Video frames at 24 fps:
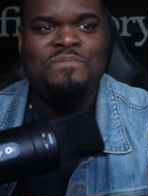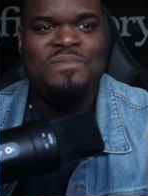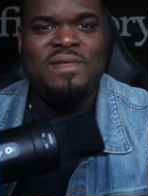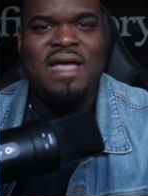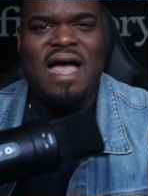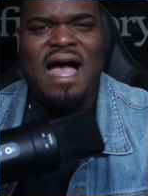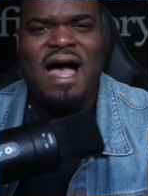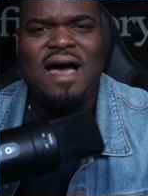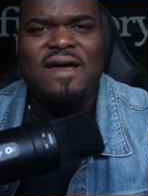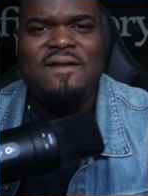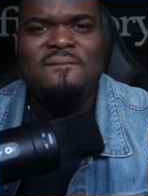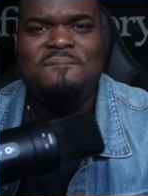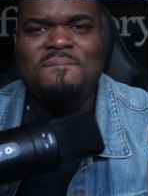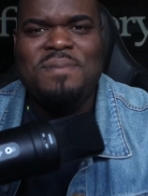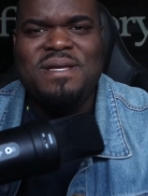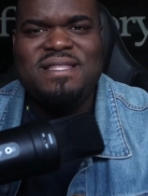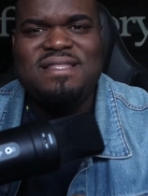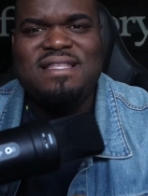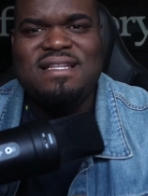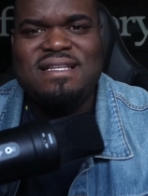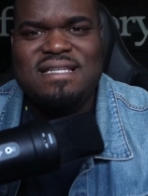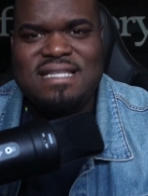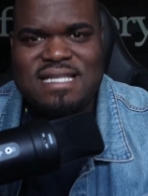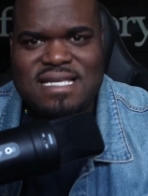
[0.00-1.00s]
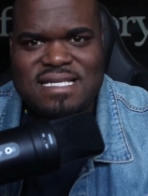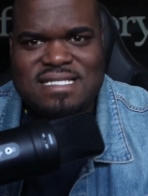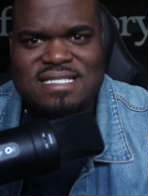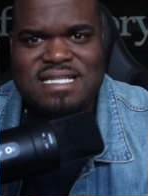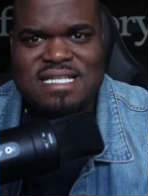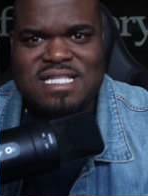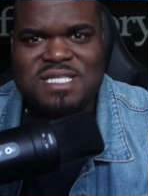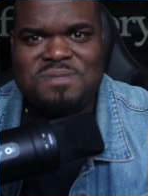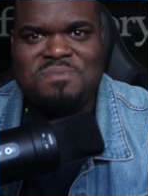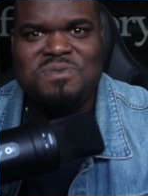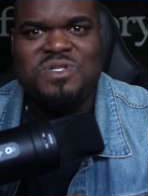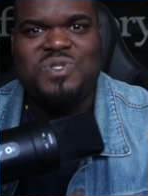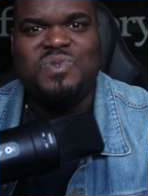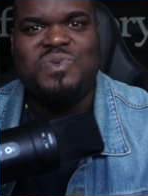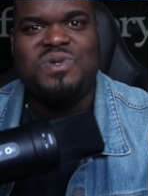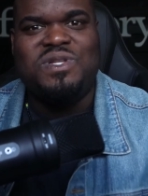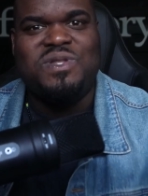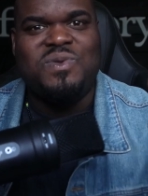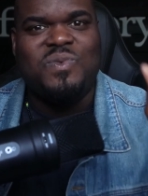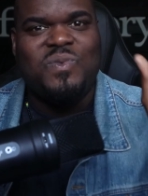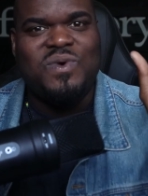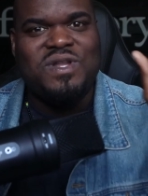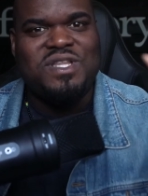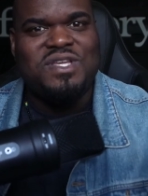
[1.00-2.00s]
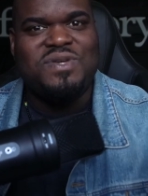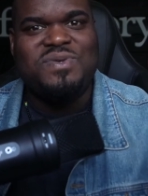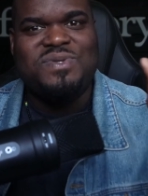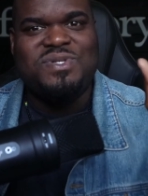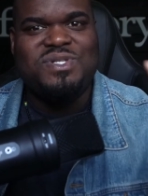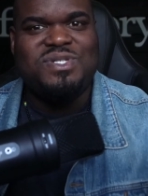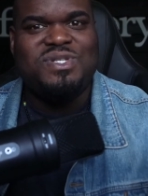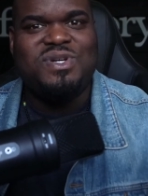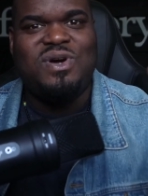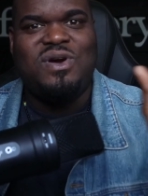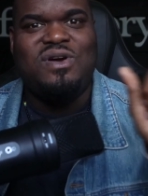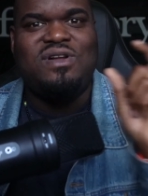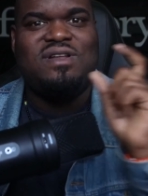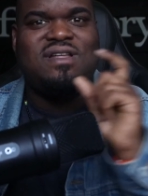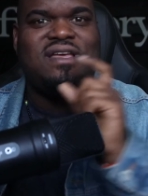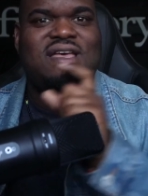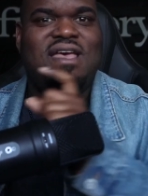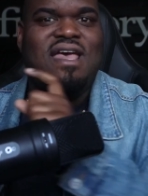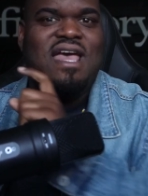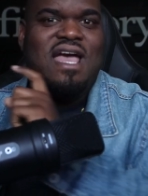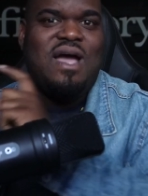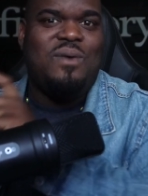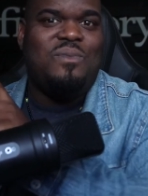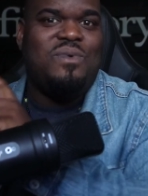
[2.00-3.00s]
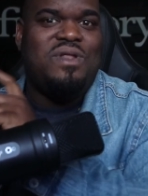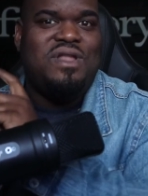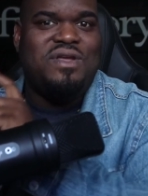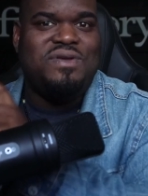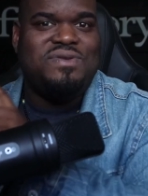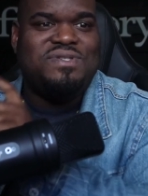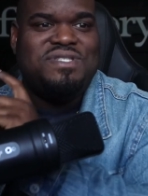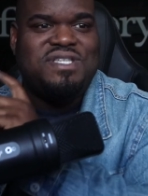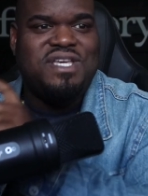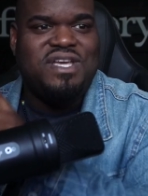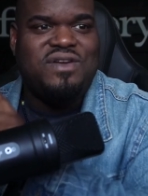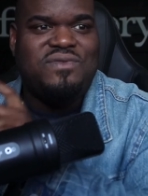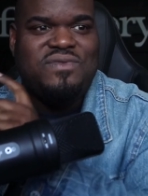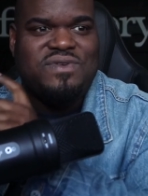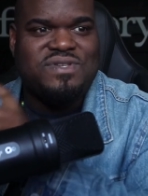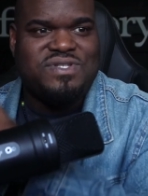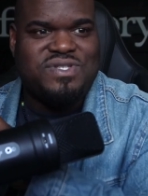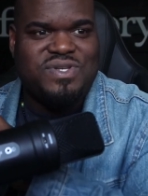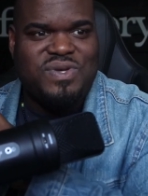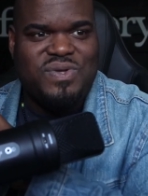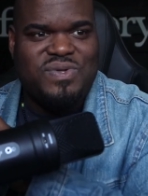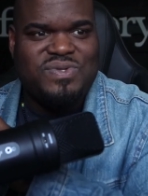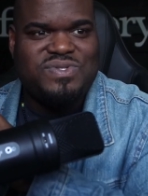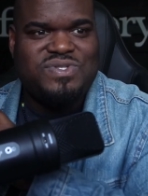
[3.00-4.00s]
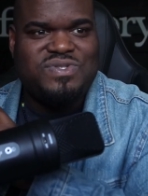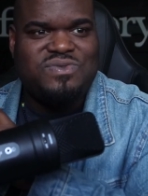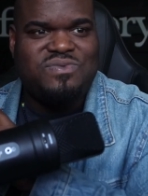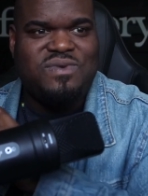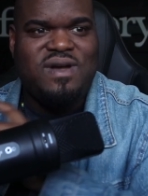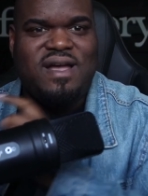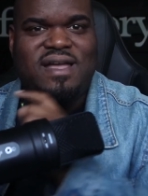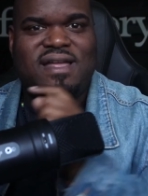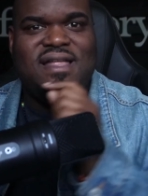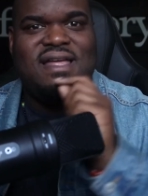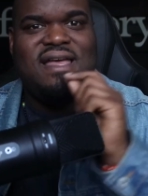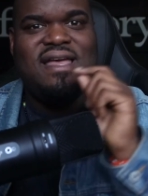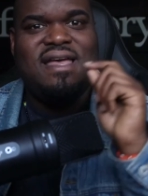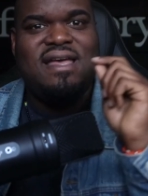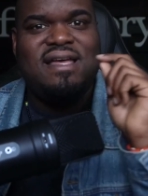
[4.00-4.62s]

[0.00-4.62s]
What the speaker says: How to beat the distance between when you start and when you see results, right?